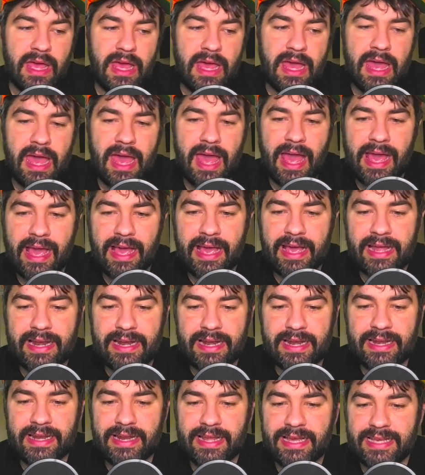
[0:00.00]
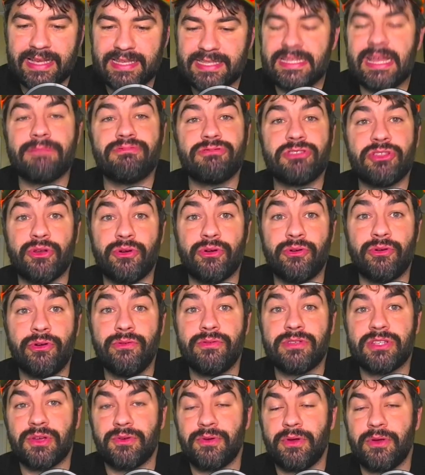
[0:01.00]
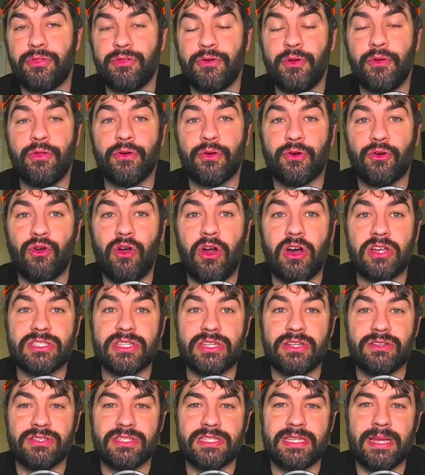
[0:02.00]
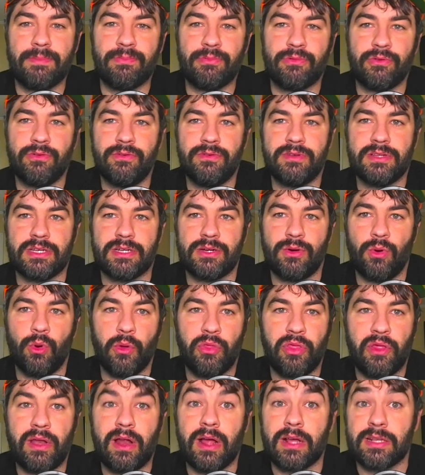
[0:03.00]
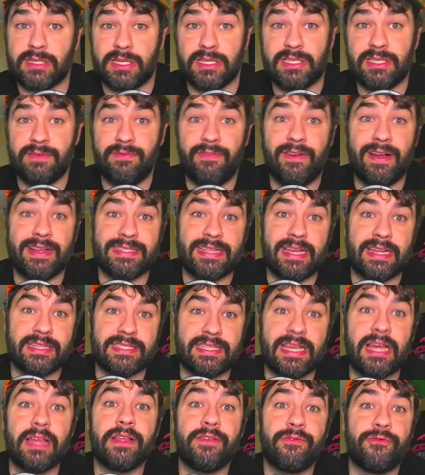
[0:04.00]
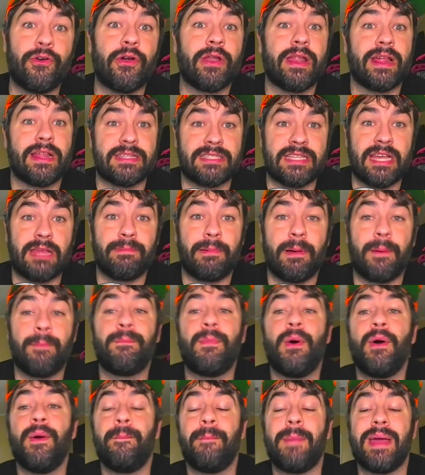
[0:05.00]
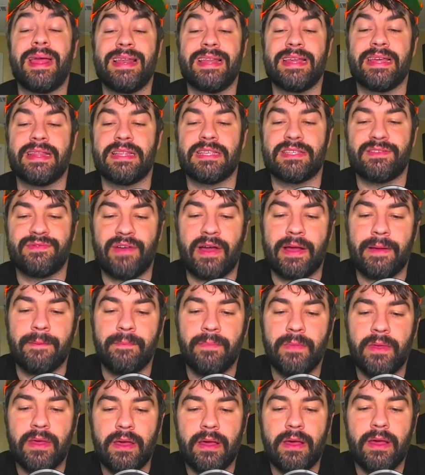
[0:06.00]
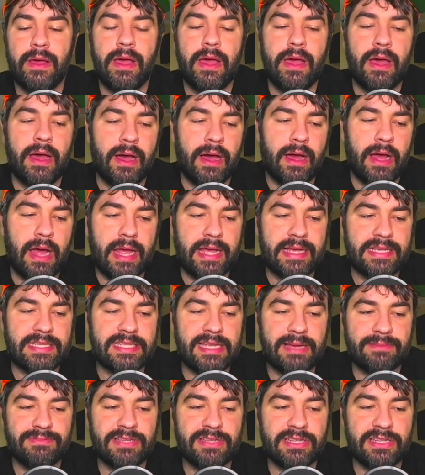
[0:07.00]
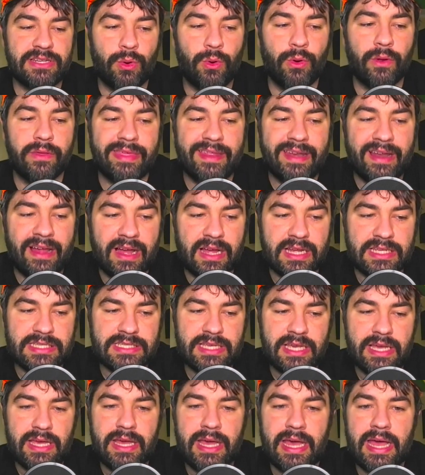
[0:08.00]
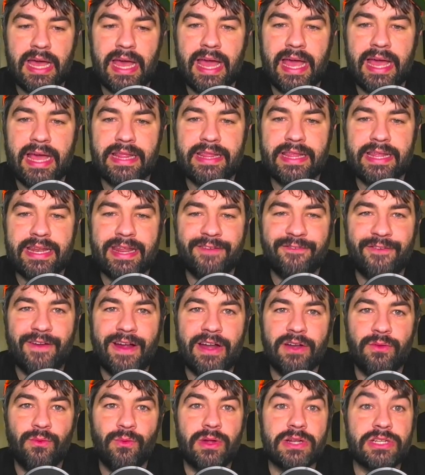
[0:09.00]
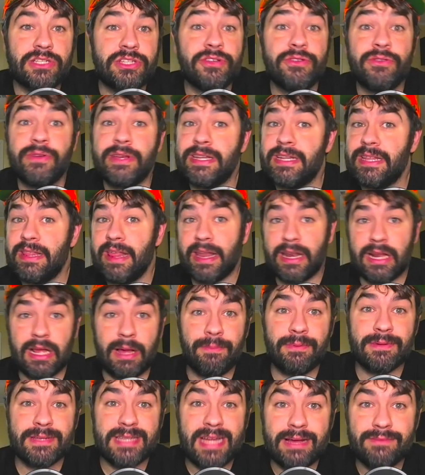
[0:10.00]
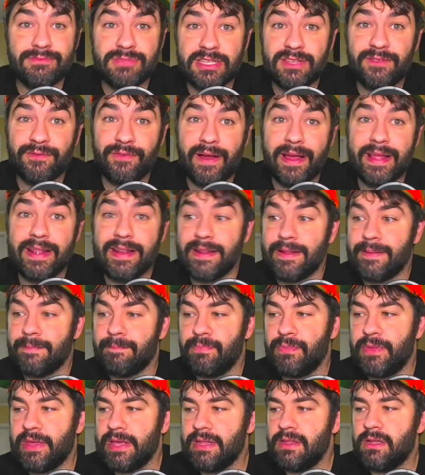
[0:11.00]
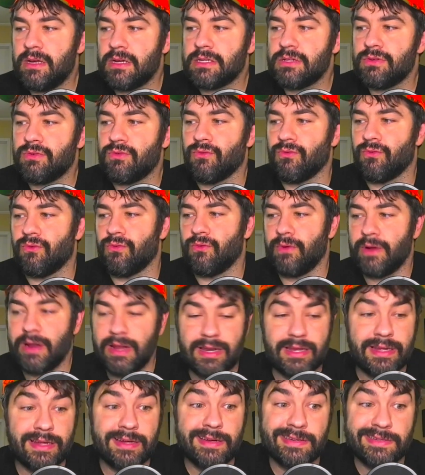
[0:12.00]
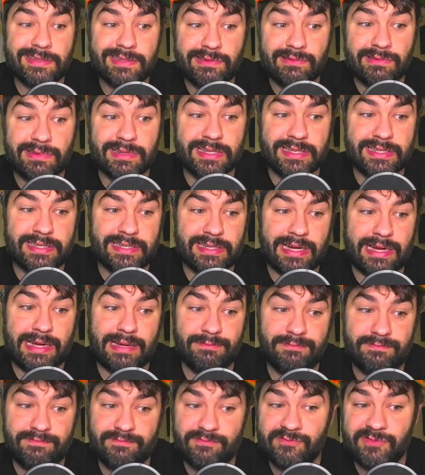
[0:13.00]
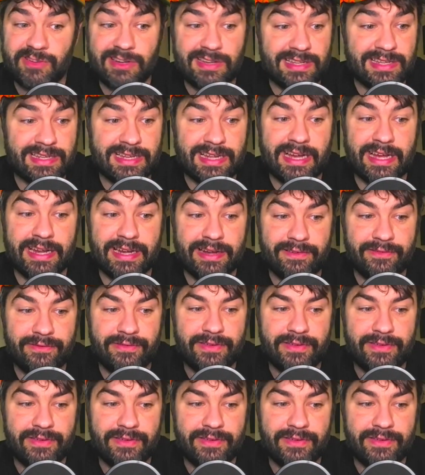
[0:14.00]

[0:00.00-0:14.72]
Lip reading: and he steps through, so he'll throw the cross and he'll step through to orthodox because he fought out of southpaw mainly in this fight. He steps into orthodox, and then he fired a 1-2. He did that a couple times this fight, and he looked really good doing it. I'm really kind of,